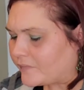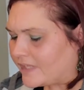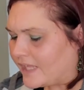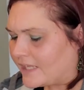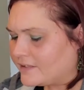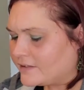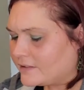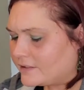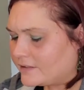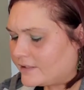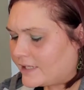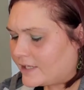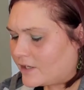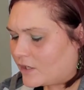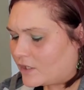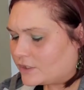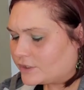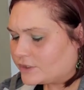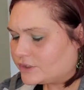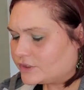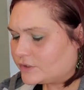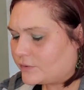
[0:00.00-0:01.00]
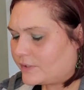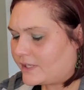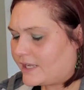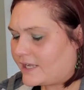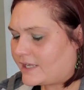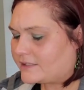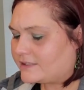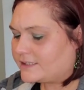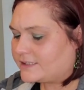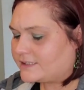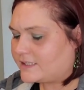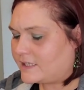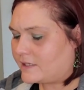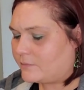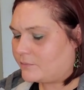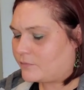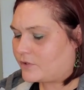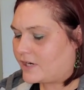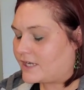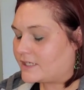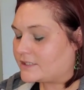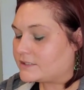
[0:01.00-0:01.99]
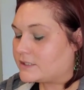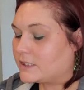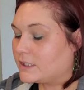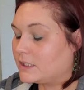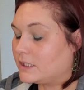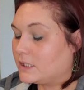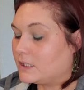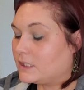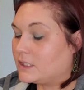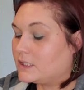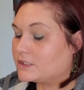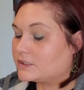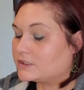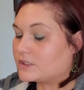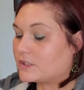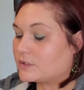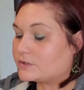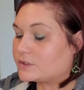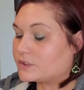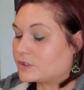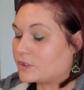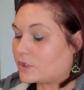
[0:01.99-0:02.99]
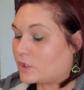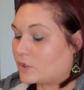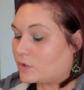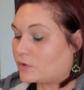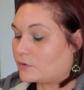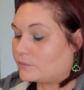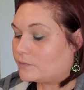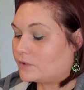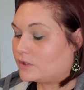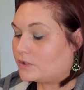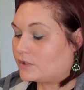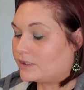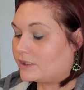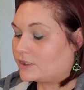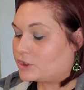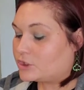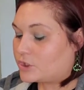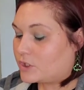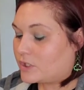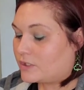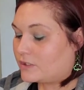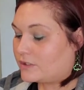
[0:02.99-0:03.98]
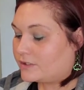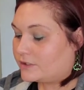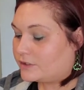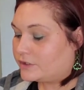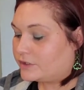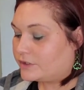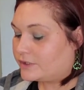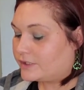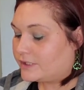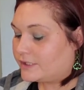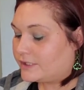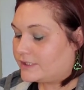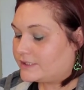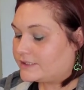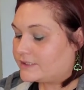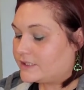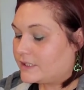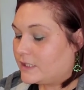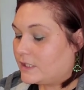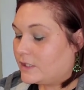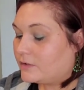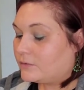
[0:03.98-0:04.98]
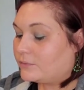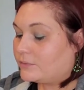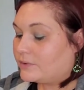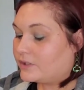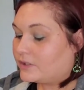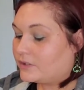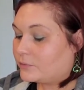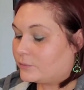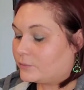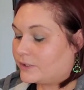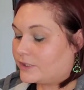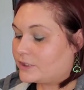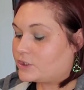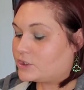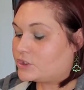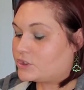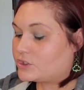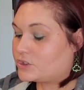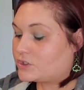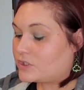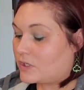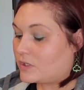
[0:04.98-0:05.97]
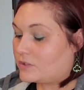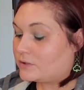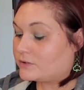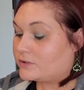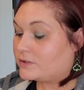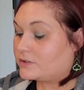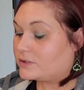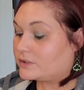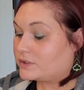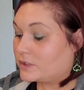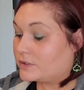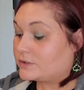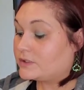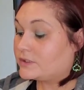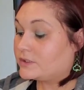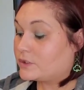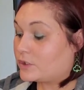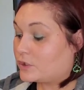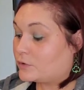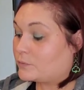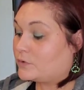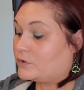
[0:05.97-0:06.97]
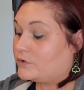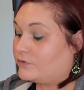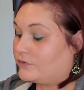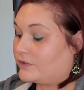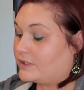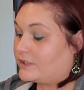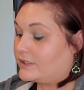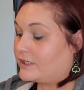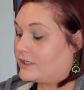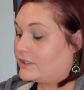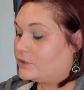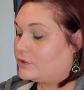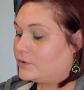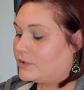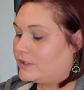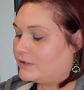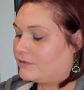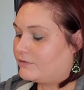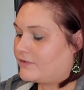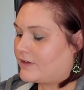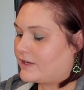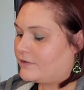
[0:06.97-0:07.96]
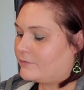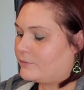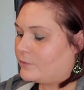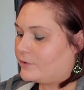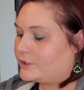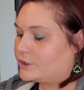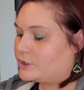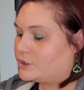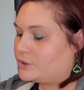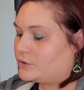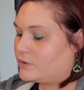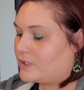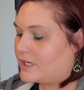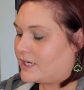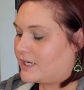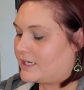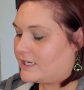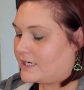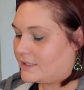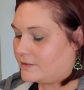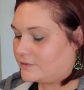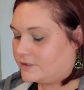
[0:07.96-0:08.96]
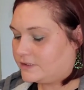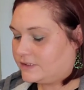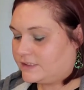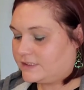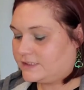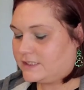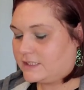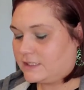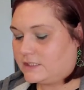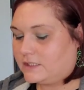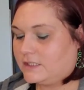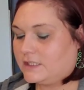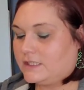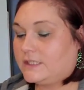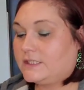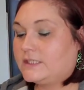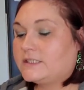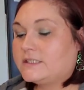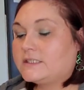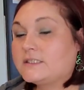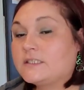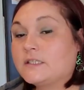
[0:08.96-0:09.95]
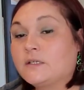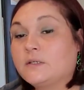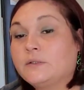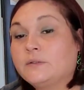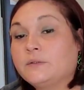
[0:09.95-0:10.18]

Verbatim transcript: And then they also had the same brand, salted caramel and chocolate cookies with rich salt, salted caramel filling. And you get 5.29 ounces in these.